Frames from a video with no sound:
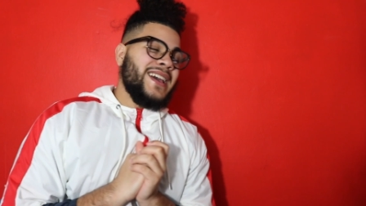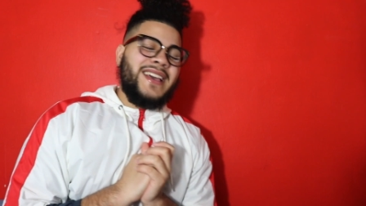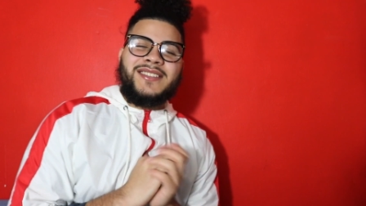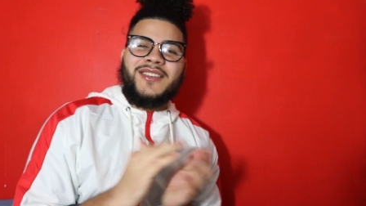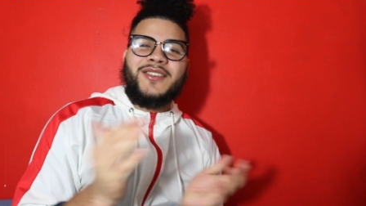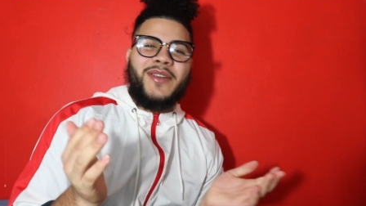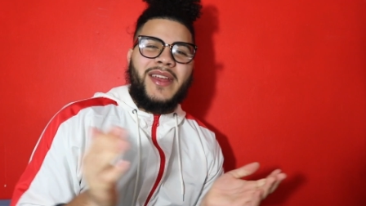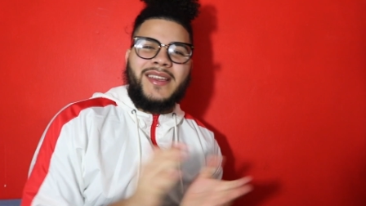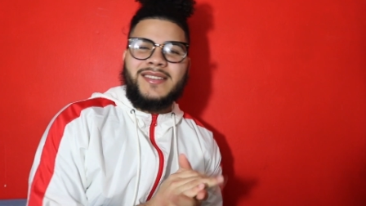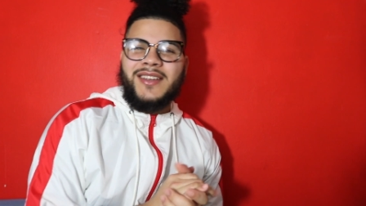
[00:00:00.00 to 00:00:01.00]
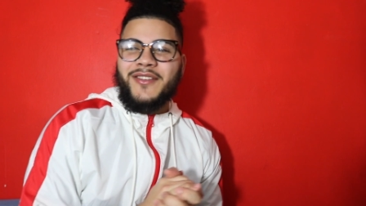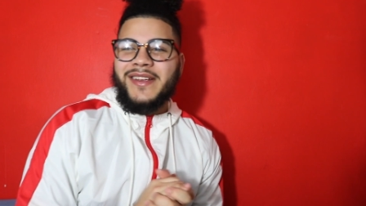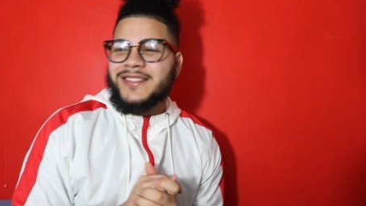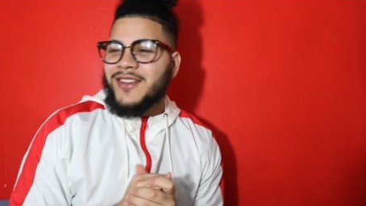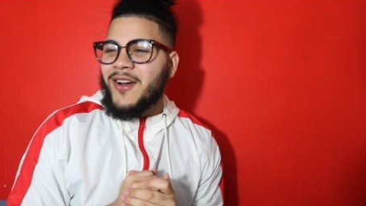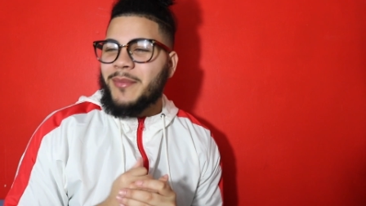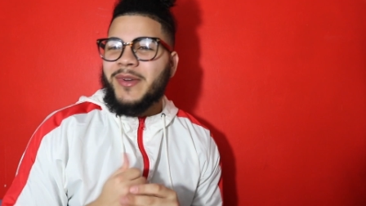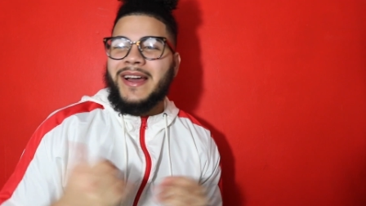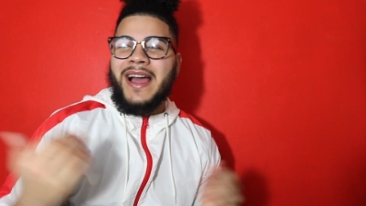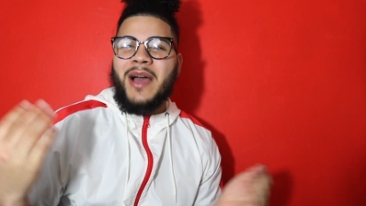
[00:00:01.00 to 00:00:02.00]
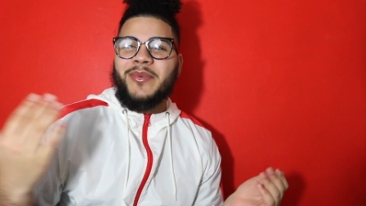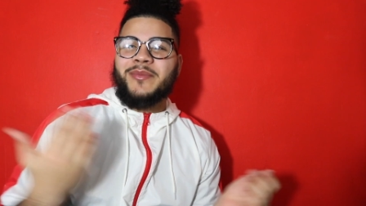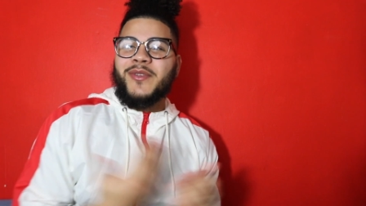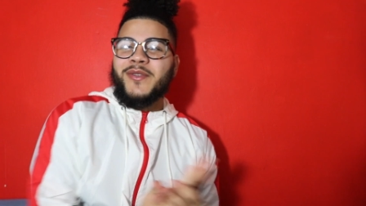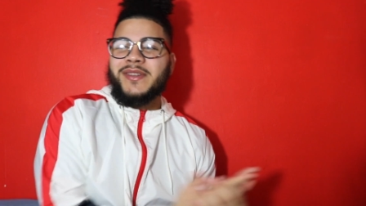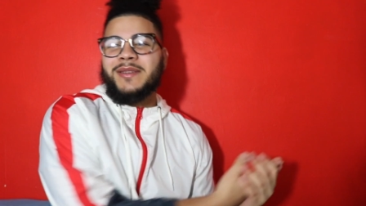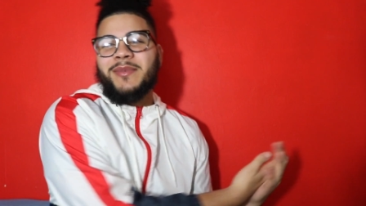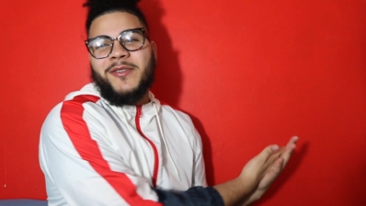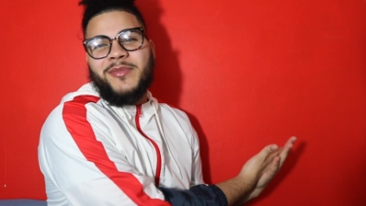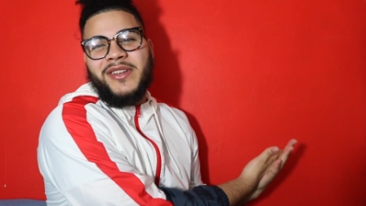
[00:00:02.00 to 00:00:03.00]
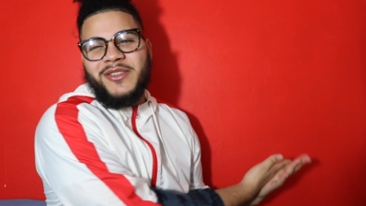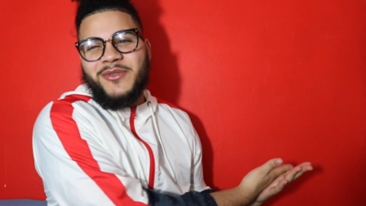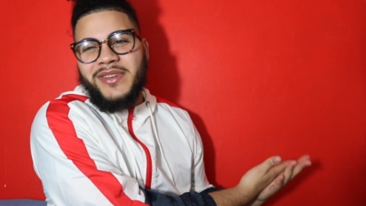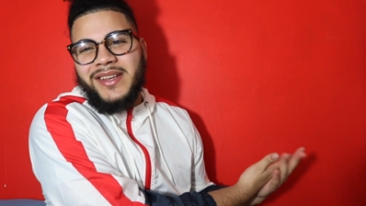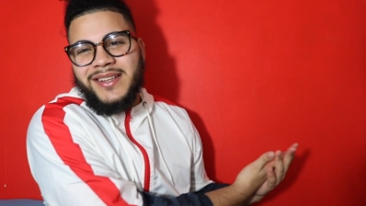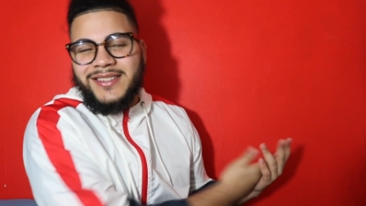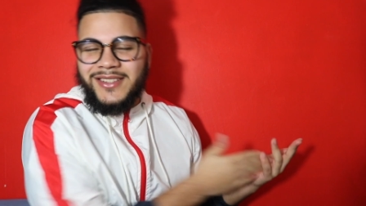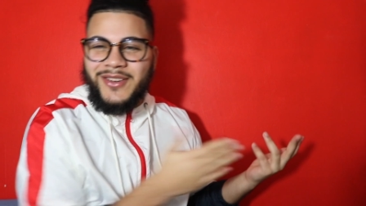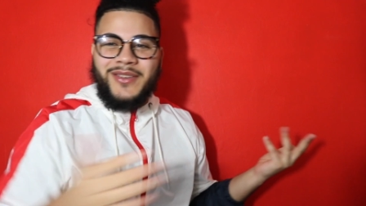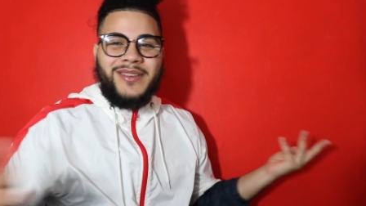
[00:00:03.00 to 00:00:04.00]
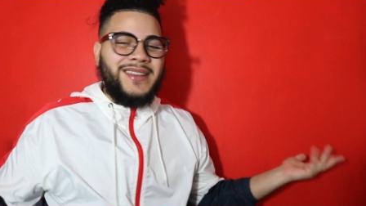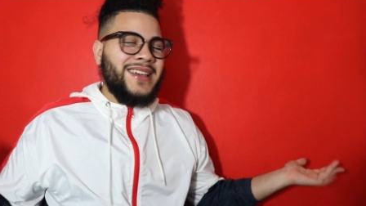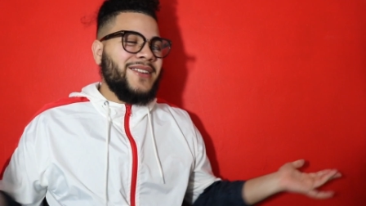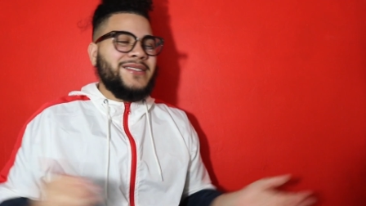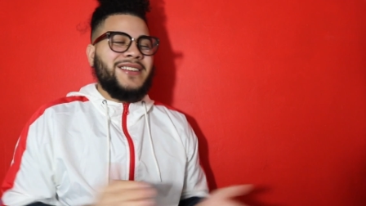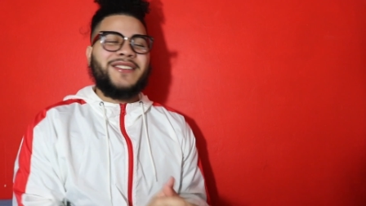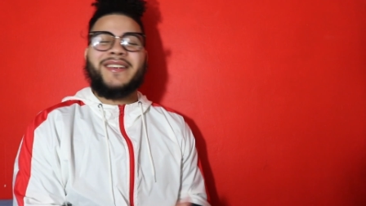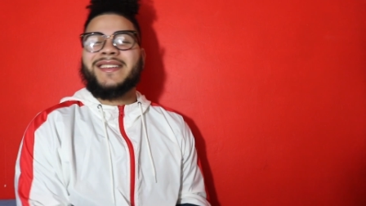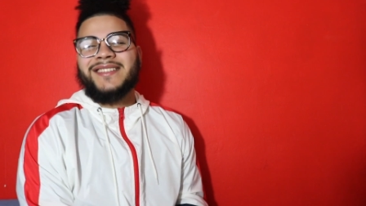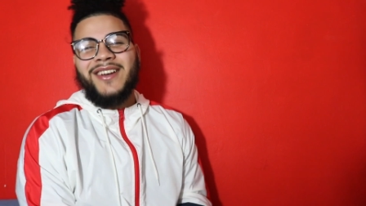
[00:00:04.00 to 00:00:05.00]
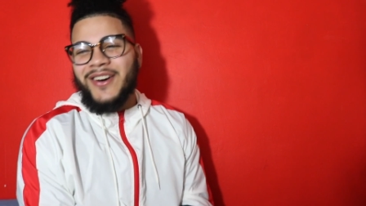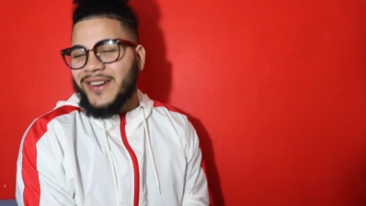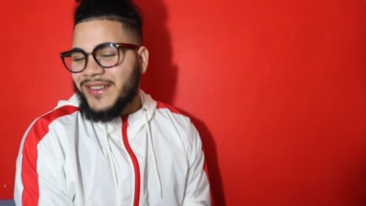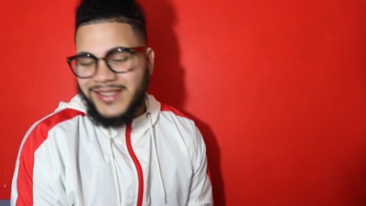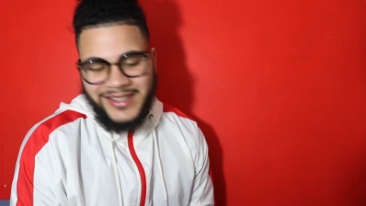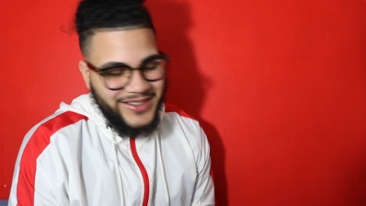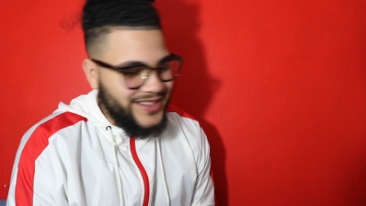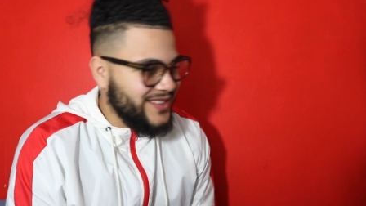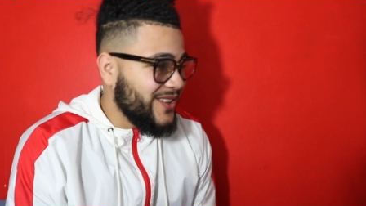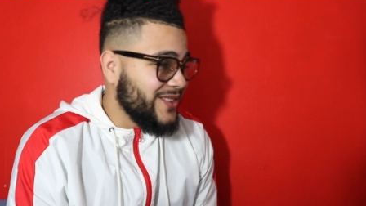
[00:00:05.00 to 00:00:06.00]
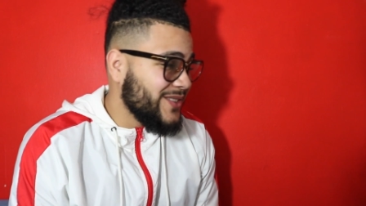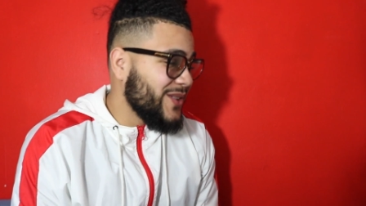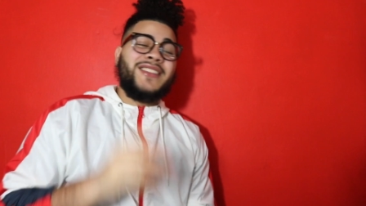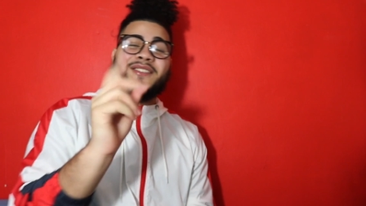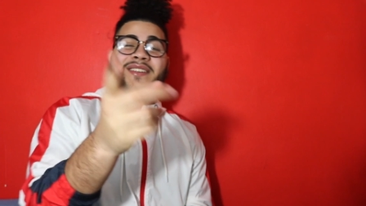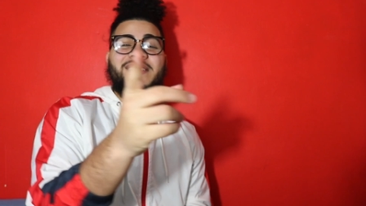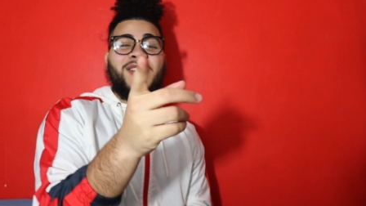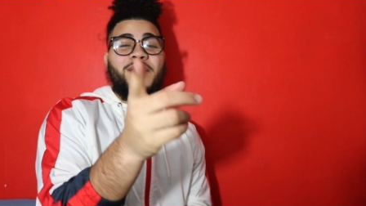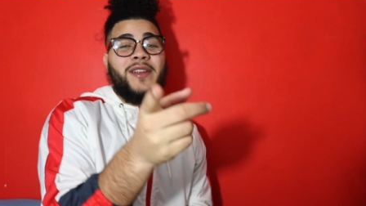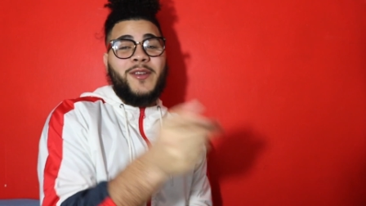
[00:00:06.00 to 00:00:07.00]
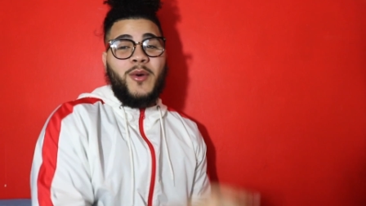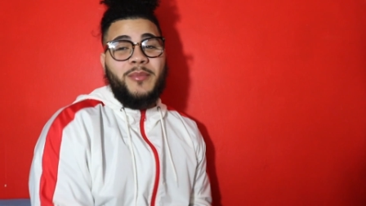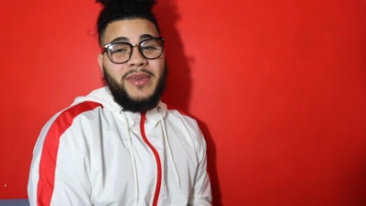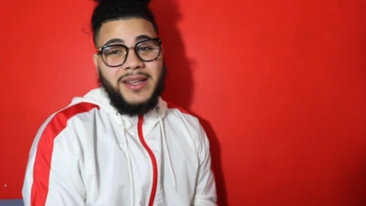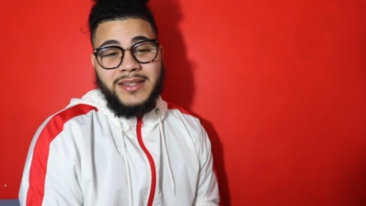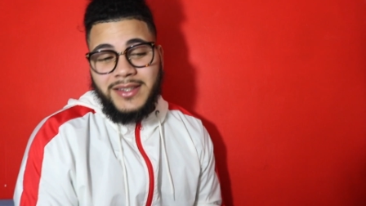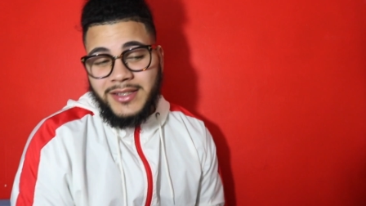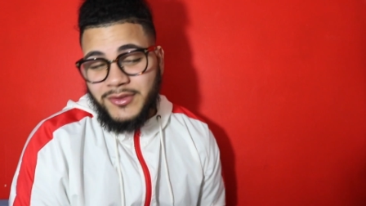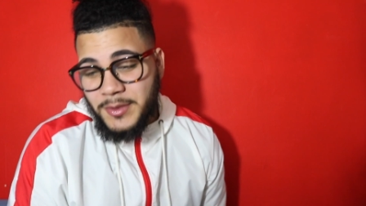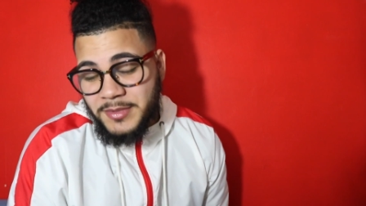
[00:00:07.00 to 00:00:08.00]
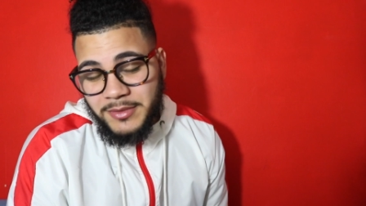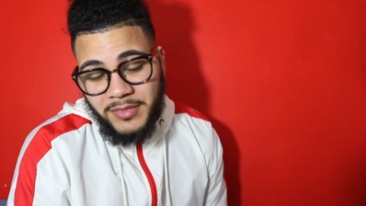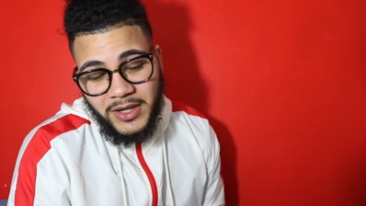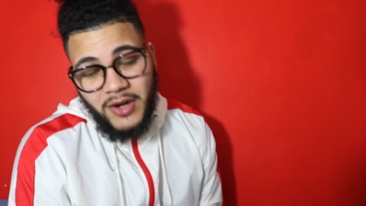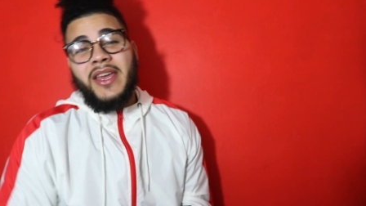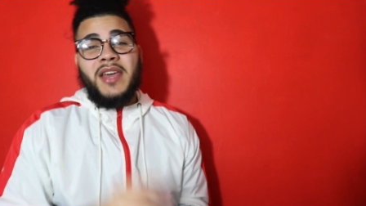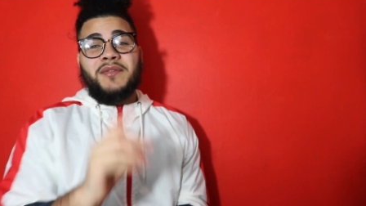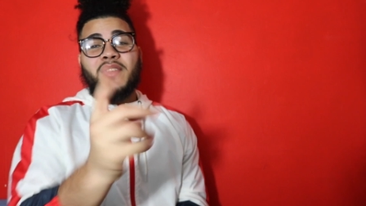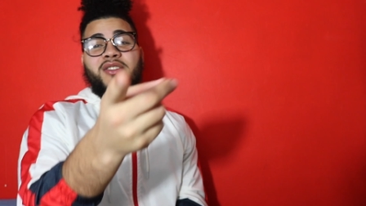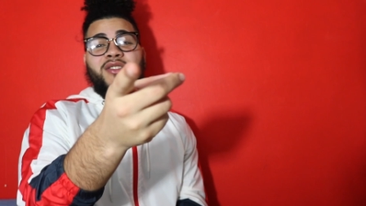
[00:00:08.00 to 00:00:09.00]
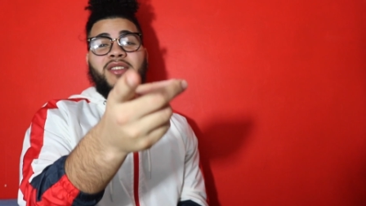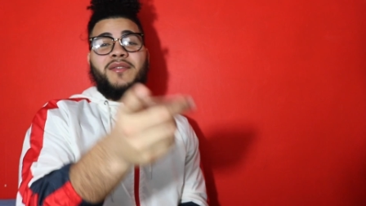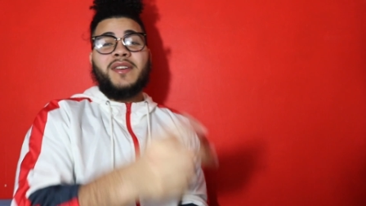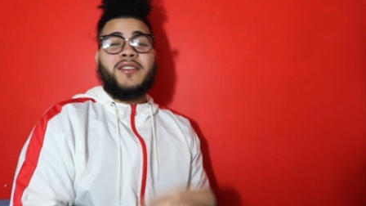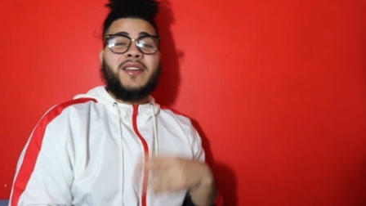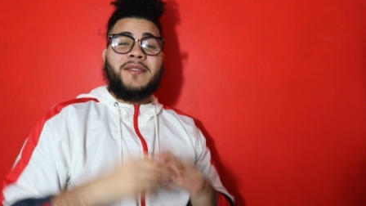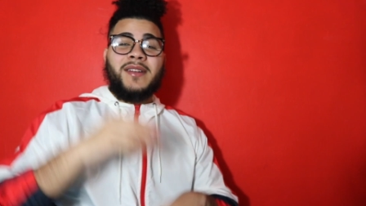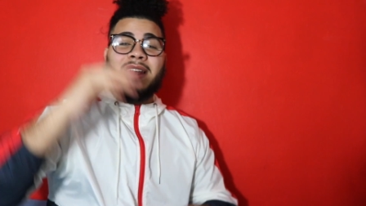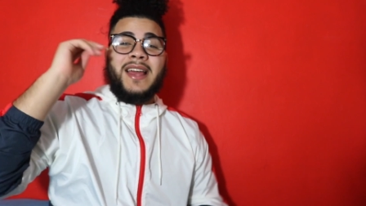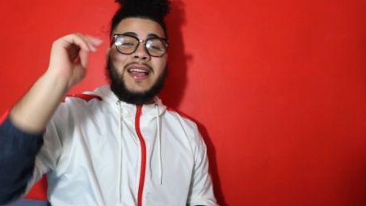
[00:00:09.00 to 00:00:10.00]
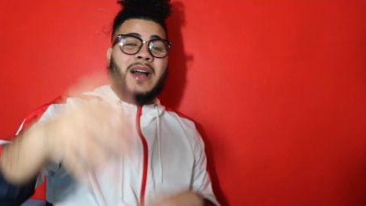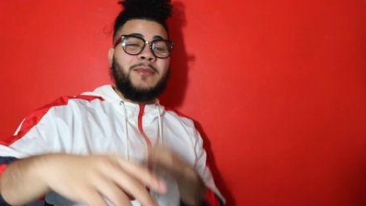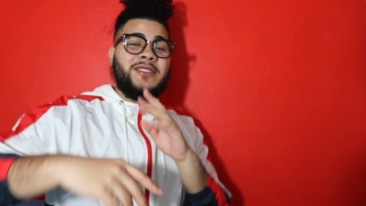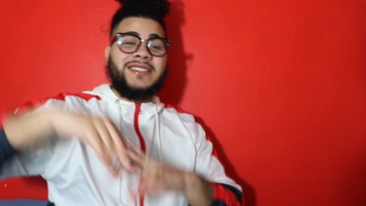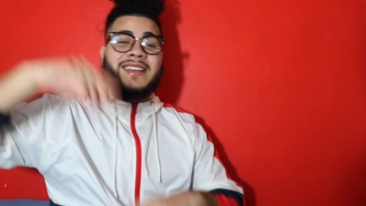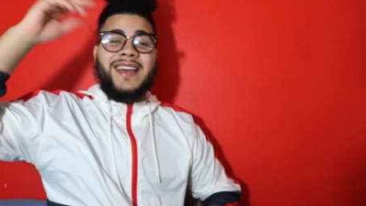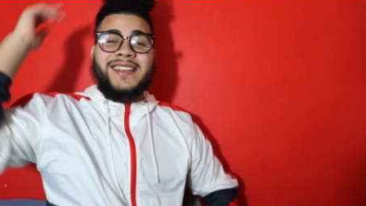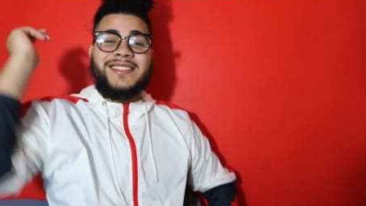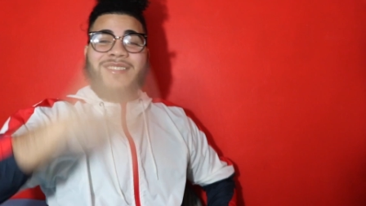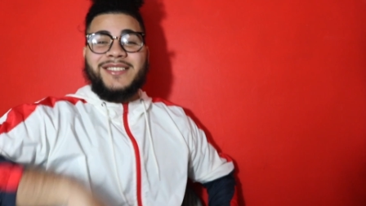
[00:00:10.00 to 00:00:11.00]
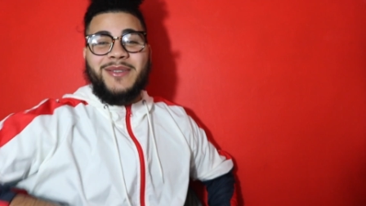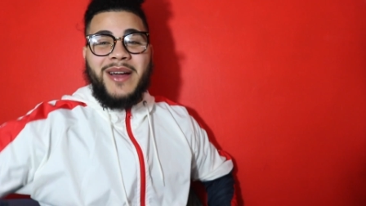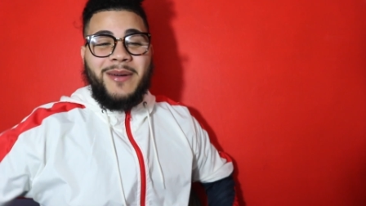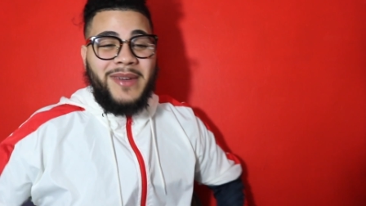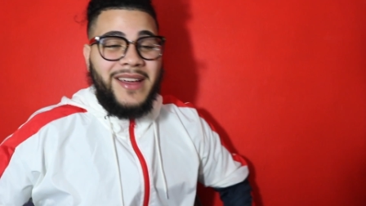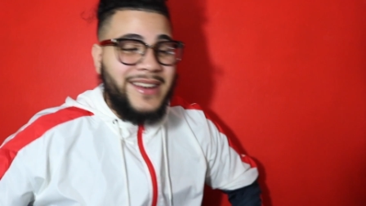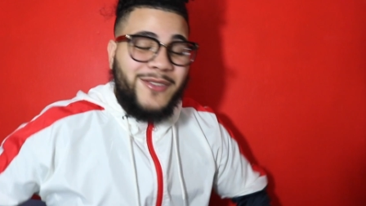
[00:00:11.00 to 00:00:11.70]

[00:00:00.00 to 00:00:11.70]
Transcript: it's a great it's a great song i'm in a happy mood it's about to be new year so it was a great song it was a great song so the original video will be in the description below if you enjoyed the video give it a like comment share and subscribe man